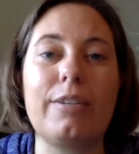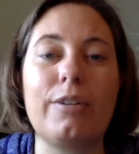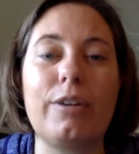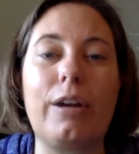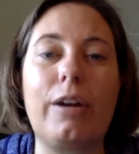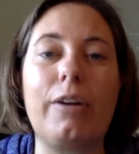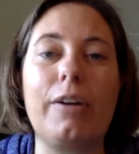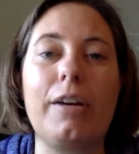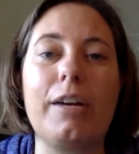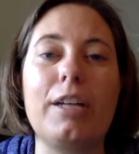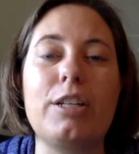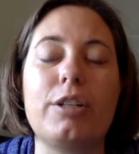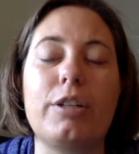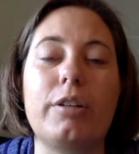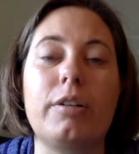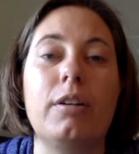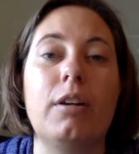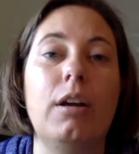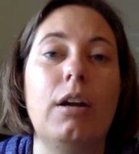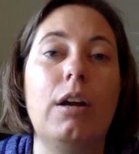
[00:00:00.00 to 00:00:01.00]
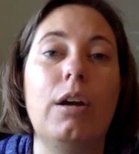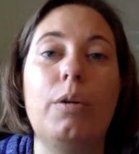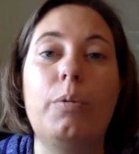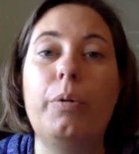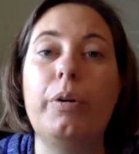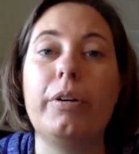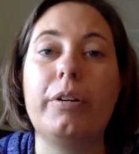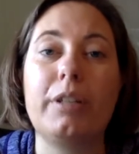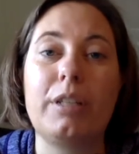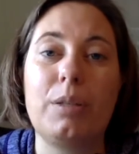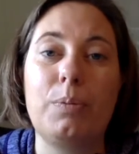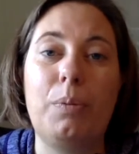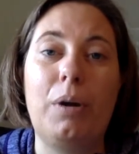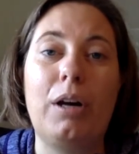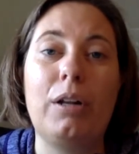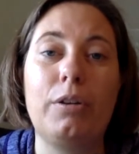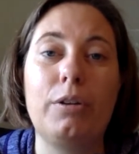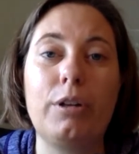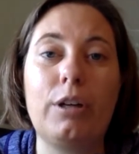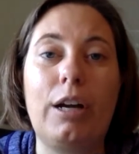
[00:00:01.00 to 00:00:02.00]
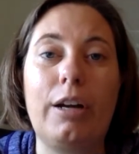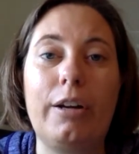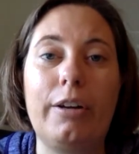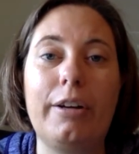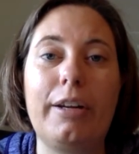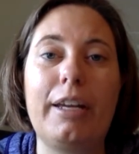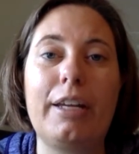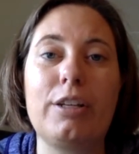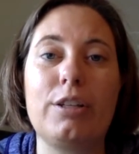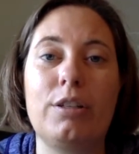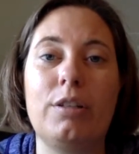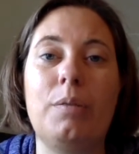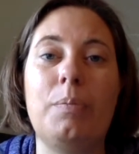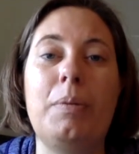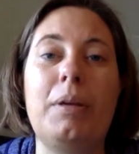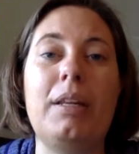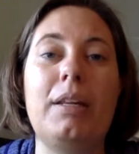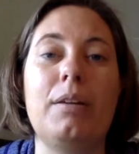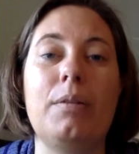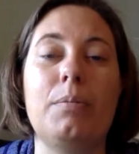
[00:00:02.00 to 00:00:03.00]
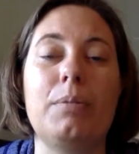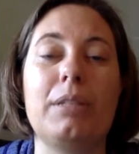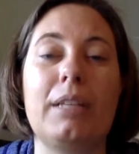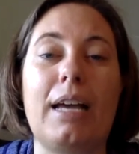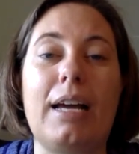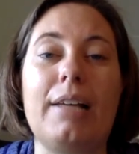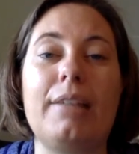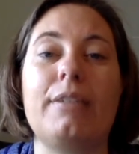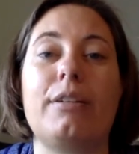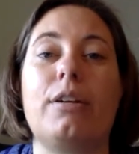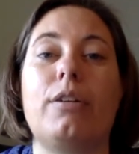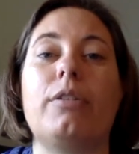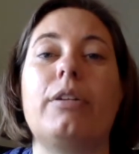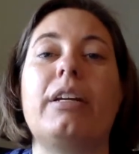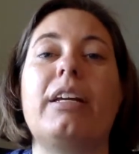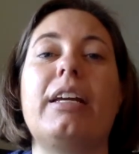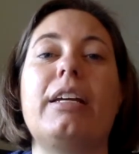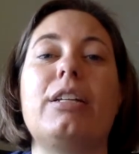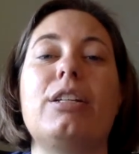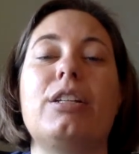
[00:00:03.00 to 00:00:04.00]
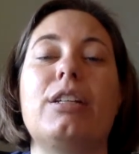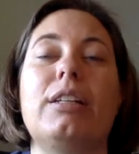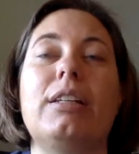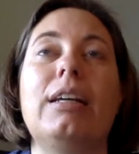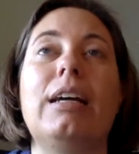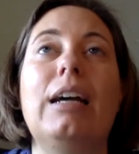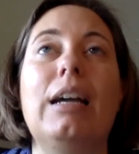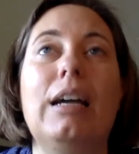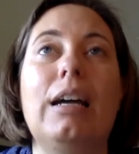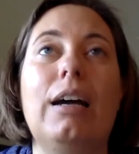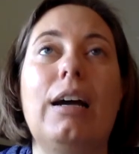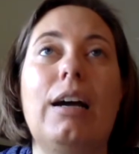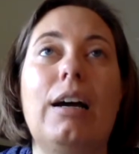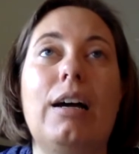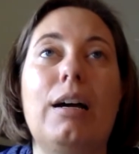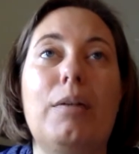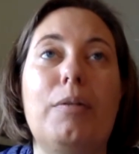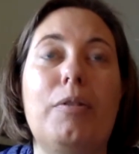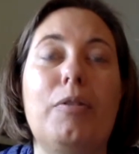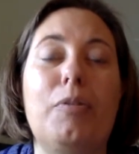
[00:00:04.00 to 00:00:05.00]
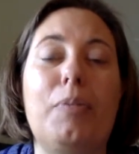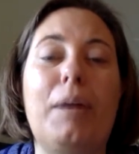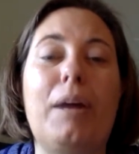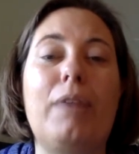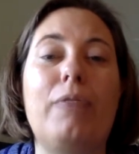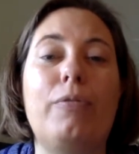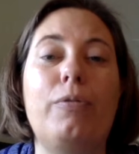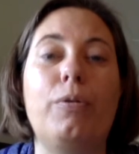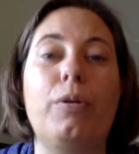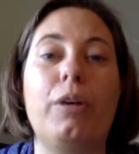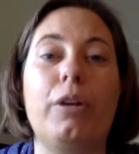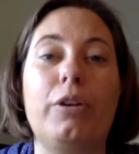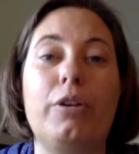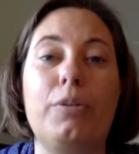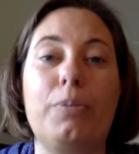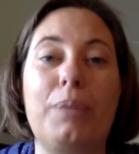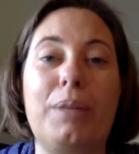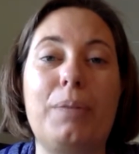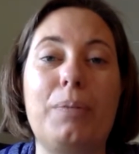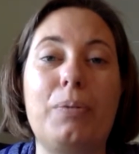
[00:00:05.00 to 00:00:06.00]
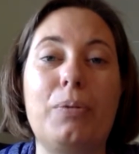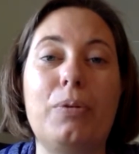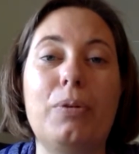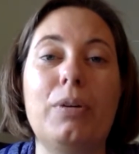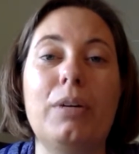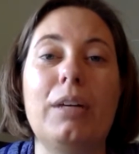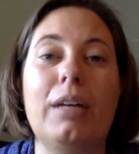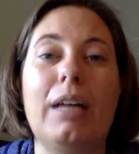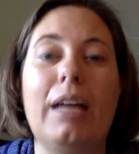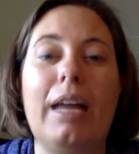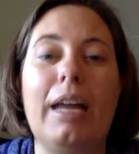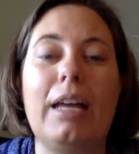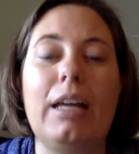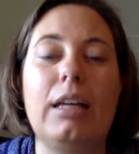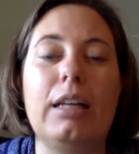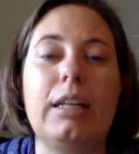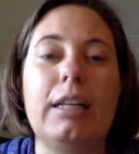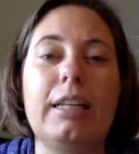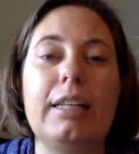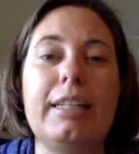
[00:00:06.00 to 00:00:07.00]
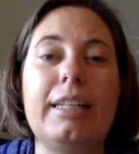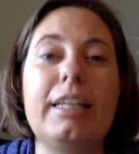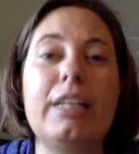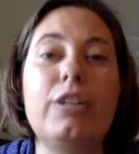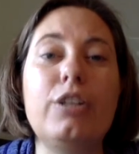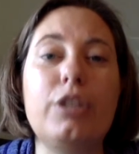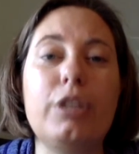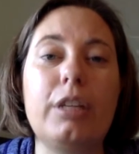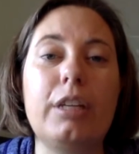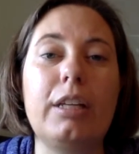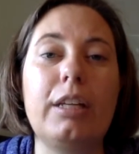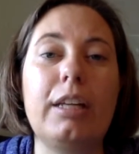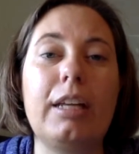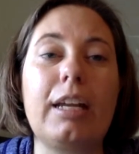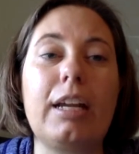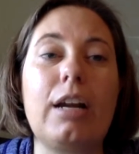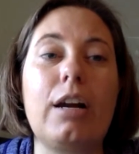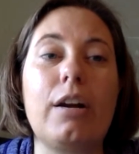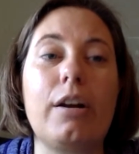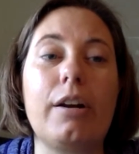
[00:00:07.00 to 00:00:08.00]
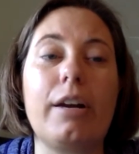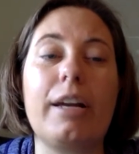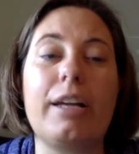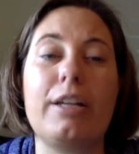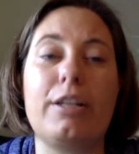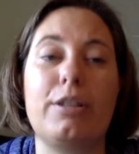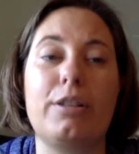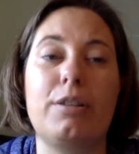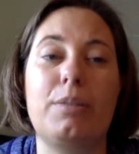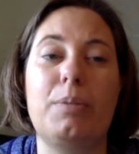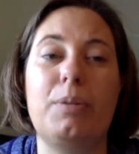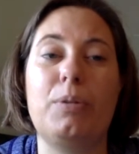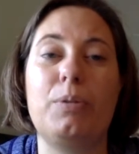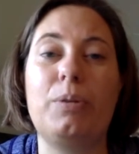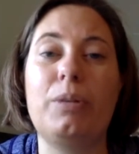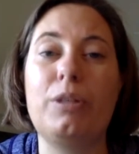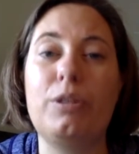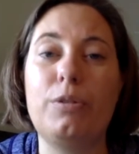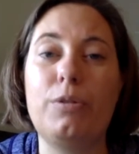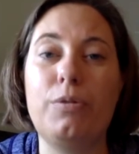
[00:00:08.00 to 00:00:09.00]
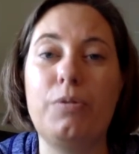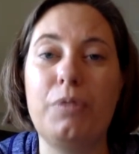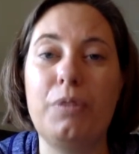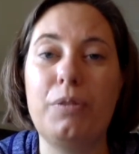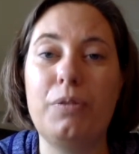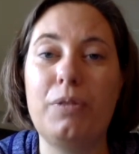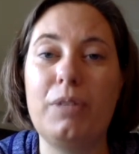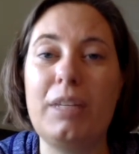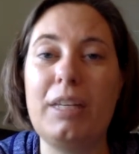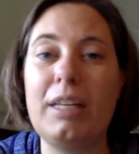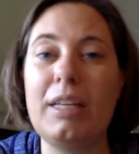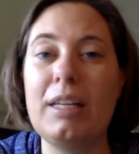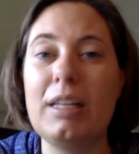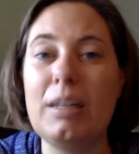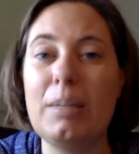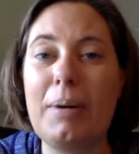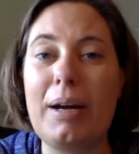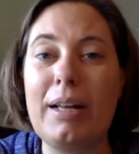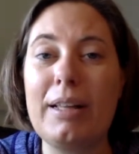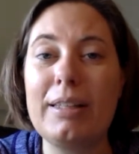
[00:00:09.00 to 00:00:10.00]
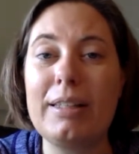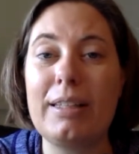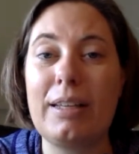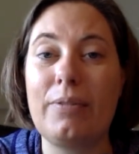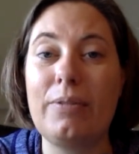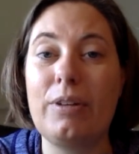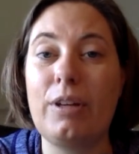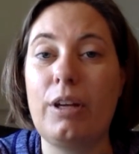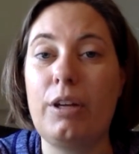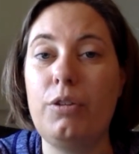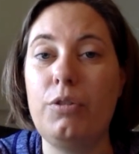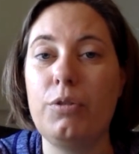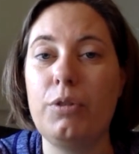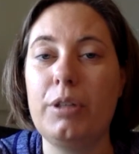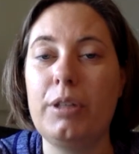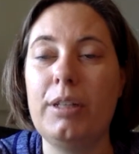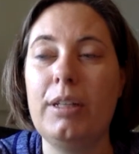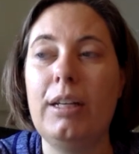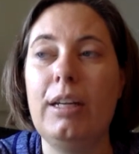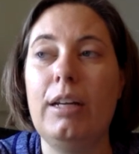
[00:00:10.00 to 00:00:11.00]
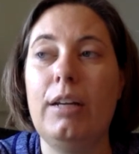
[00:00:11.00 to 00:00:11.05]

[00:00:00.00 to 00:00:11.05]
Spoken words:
your congregation. We're in a smaller congregation, a medium-sized congregation of about 400 people, and attention in congregations between 250 and about 700,